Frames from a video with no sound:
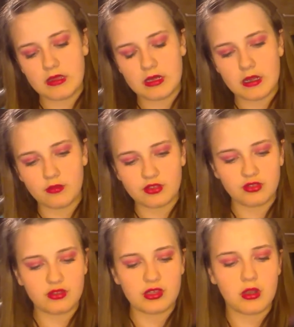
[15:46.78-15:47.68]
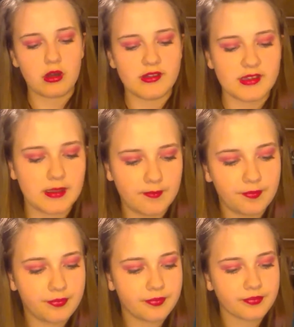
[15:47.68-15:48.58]
And then I will just use the
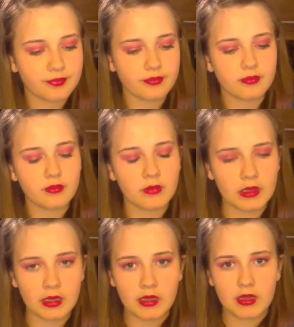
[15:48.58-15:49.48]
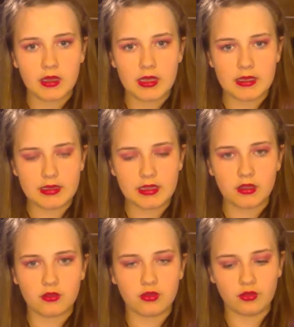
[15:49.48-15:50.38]
Artisan and the
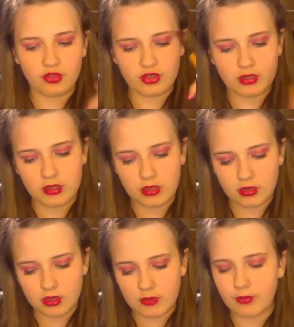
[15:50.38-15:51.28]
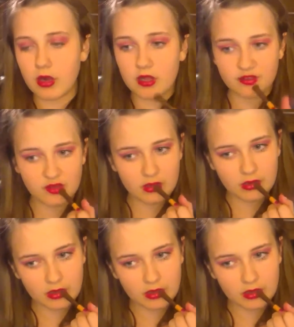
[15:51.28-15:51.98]
Eco Tools little brush.